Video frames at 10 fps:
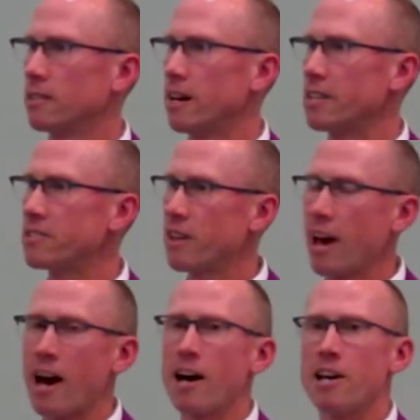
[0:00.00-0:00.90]

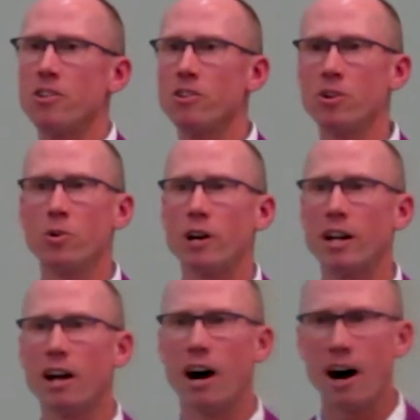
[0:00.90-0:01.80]
Isaiah and you
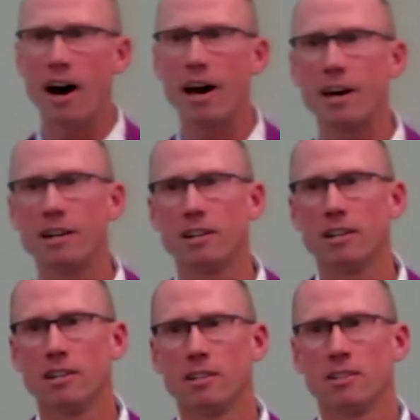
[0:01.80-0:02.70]
and I
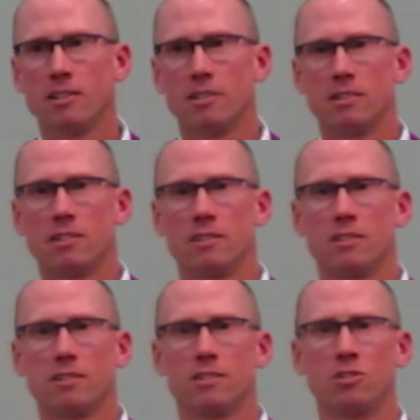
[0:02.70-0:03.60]

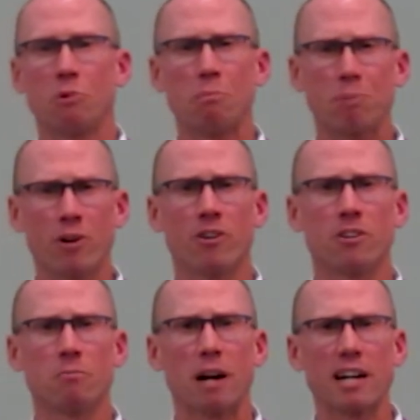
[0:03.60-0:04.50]
should be
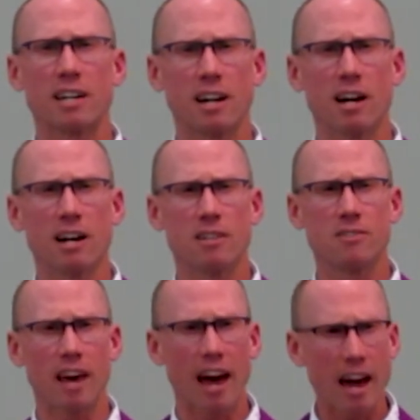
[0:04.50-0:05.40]
burned by
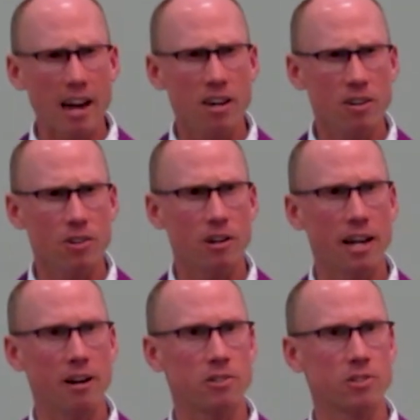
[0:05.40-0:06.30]
God's anger
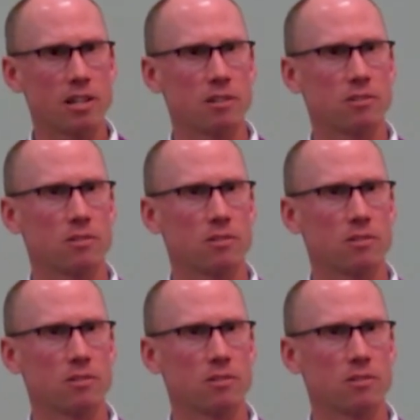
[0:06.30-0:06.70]
at our sins.